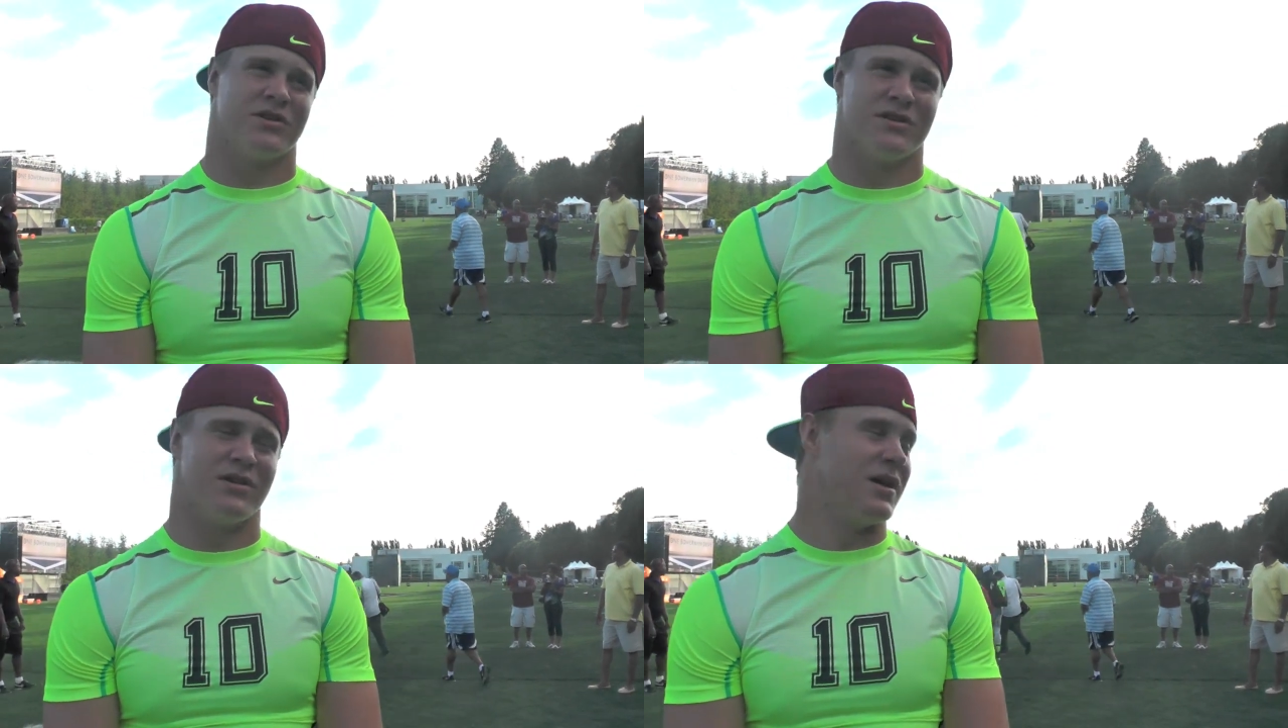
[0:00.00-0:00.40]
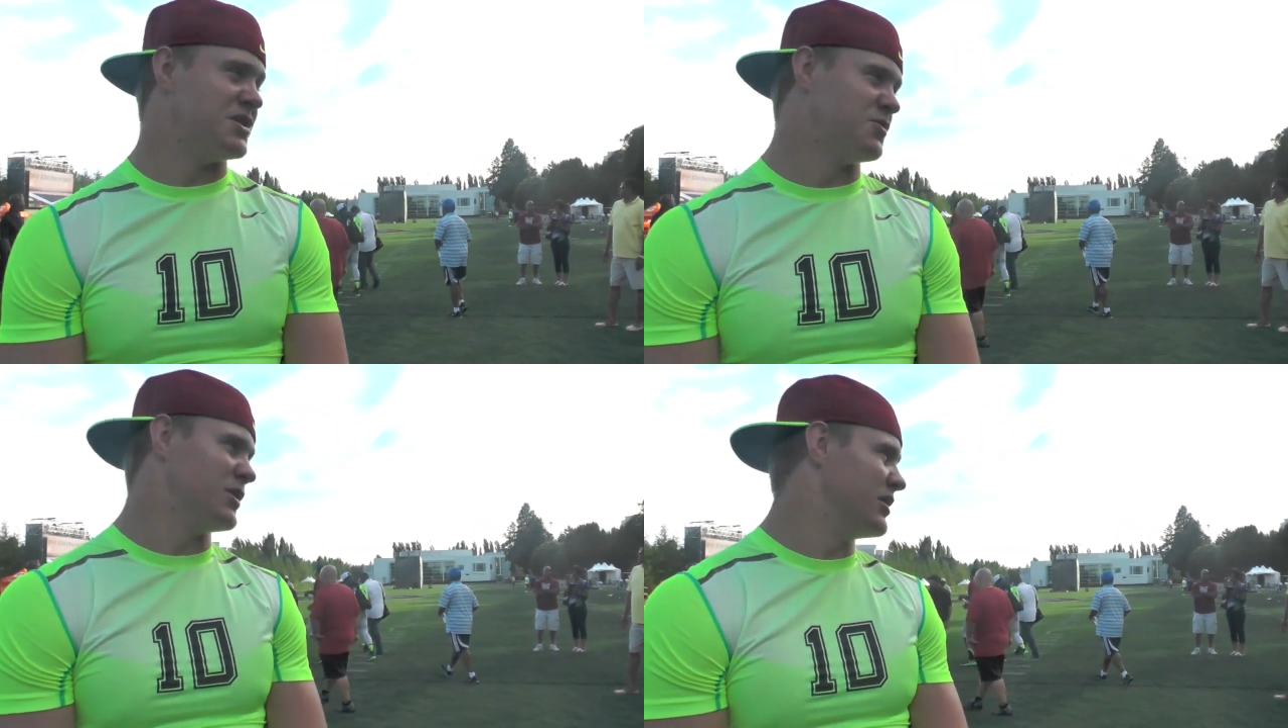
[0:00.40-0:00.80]

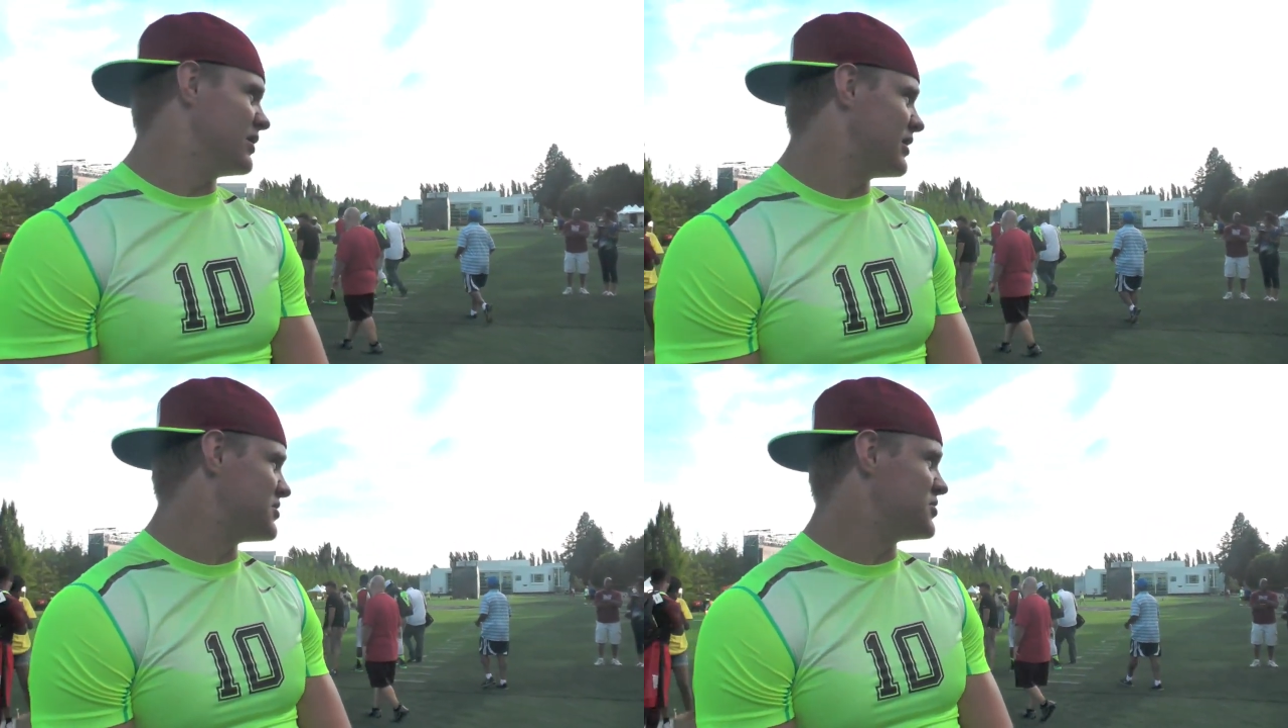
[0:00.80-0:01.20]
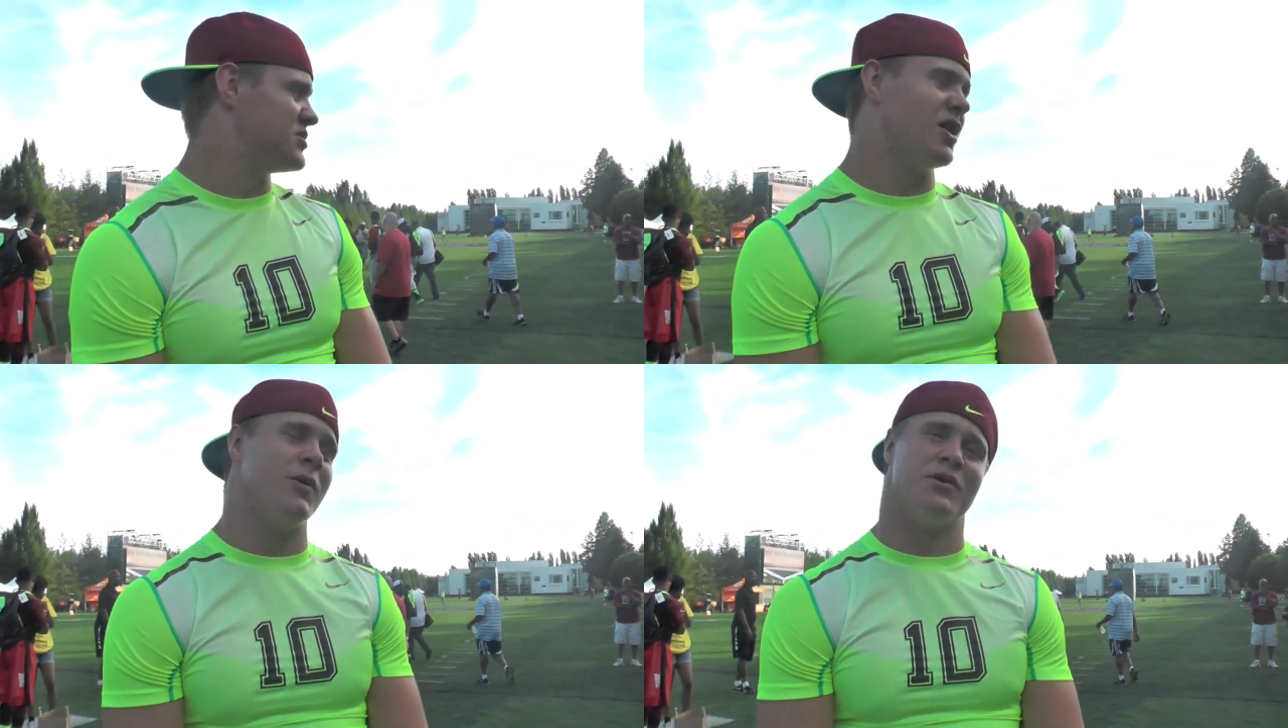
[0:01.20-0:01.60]
As, we, as
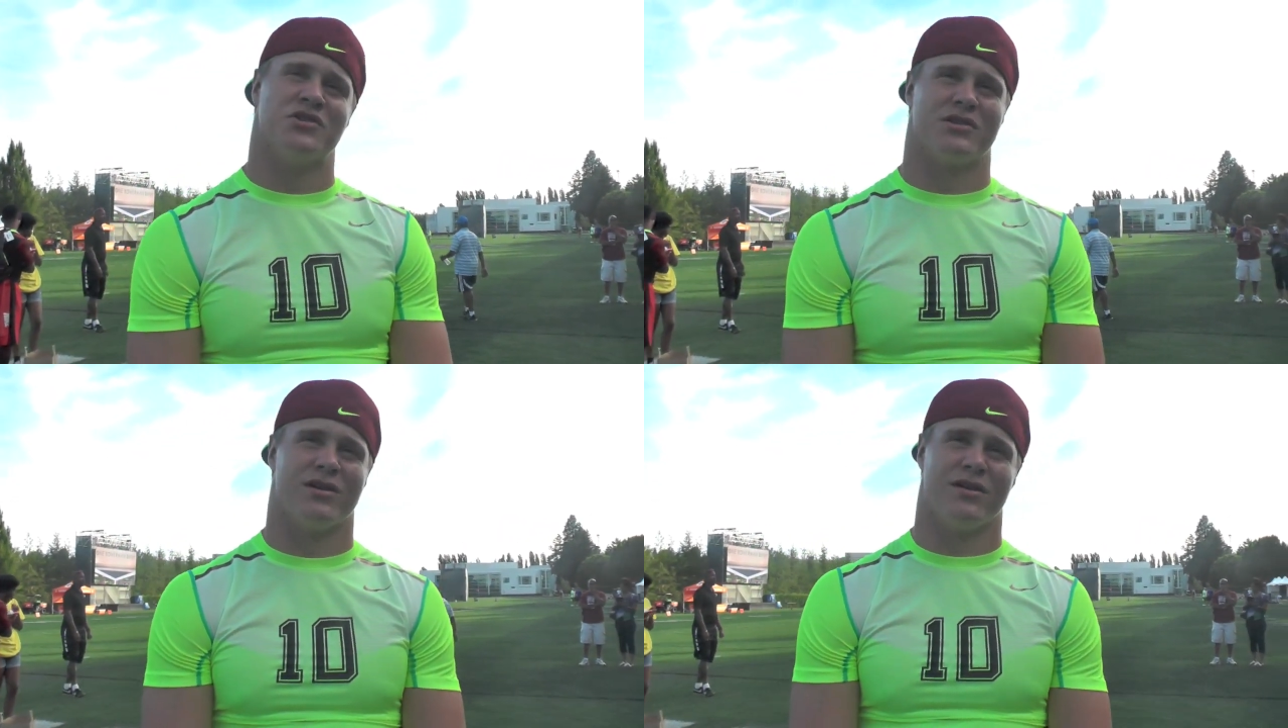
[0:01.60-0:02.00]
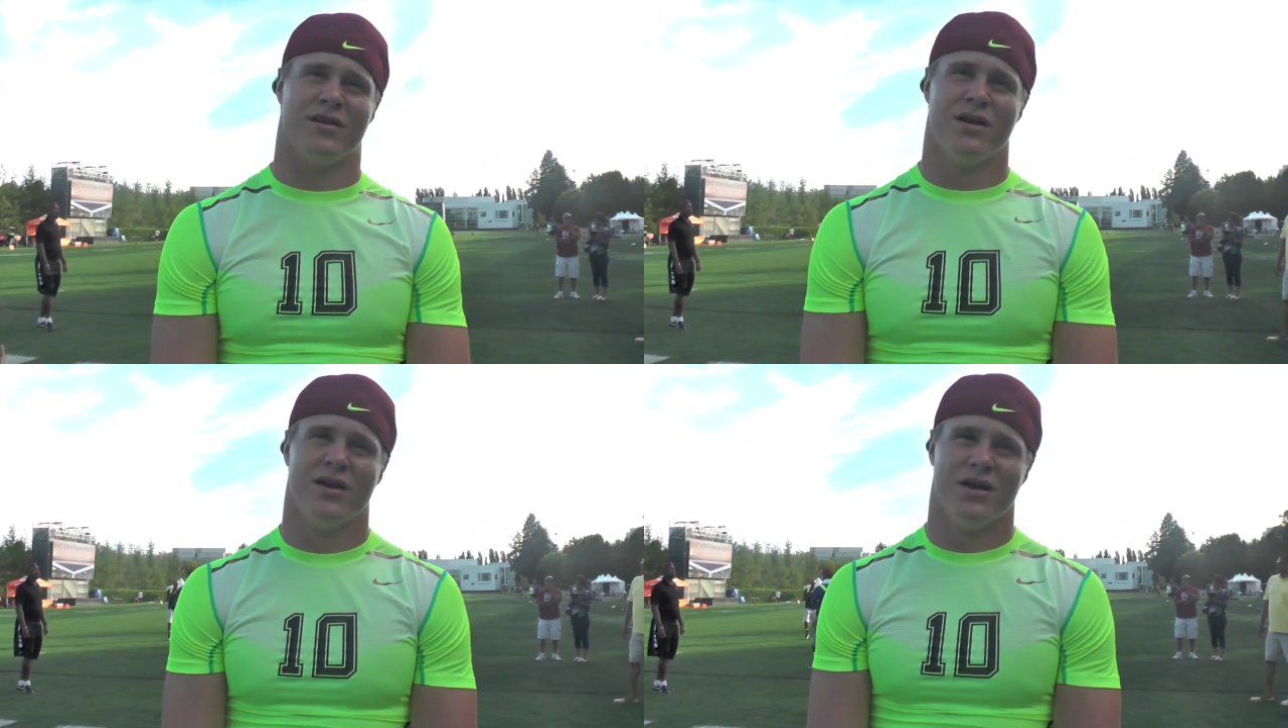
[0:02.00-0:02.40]
you saw, we were just um,